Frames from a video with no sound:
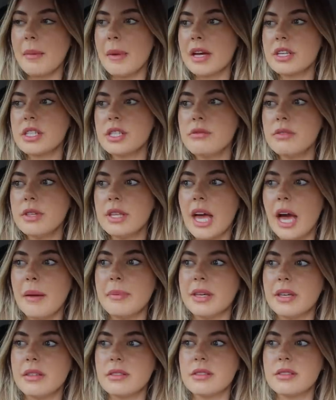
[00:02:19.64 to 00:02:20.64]
I'm actually really
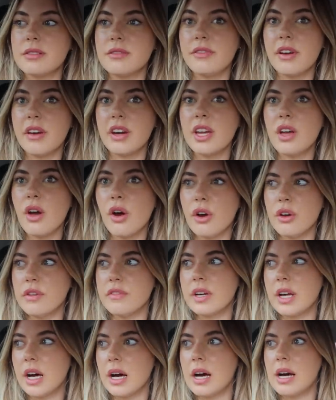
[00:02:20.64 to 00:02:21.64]
happy because it's a very
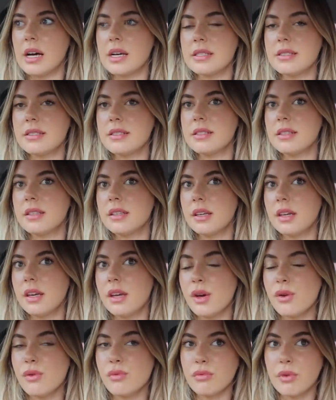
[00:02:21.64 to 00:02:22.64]
overcast,
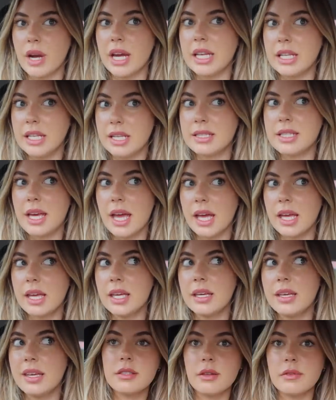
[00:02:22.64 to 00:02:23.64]
rainy
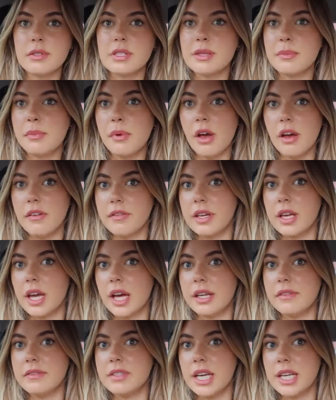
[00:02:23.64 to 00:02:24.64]
day. So it's the perfect
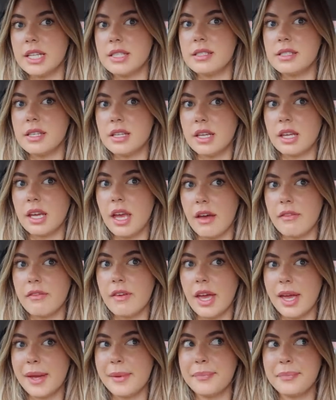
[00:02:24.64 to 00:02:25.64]
kind of day to sit in a
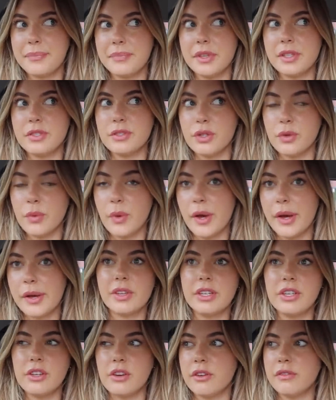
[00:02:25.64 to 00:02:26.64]
cafe and do work.
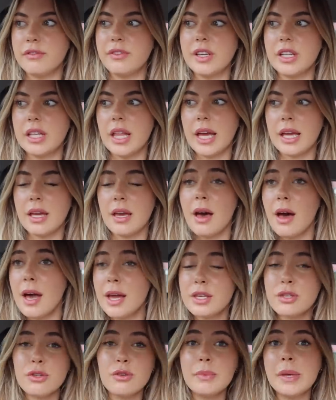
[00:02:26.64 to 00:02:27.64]
And you don't feel like, oh,
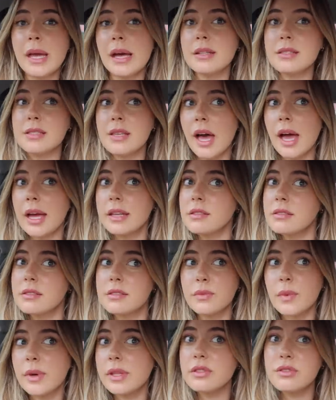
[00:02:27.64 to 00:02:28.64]
I should be outside because
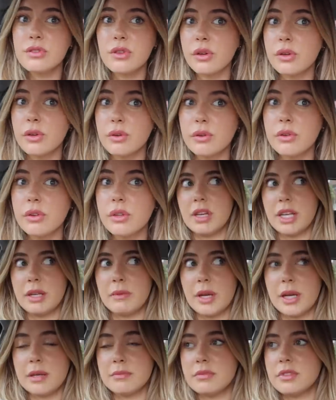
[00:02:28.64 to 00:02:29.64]
the weather's so good.
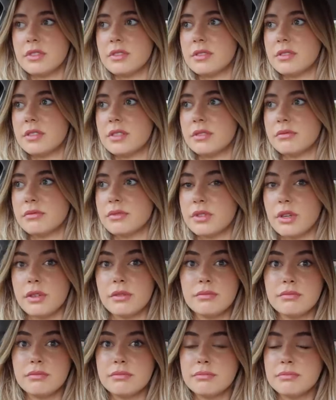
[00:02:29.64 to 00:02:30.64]
Anyway, I'm just still so
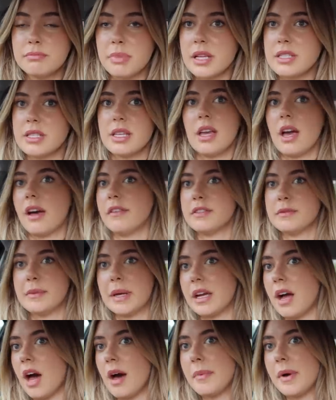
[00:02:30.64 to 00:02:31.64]
buzzing after my
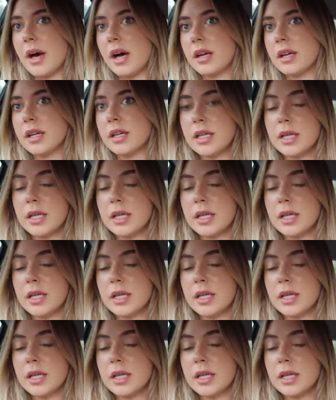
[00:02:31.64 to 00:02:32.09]
car park.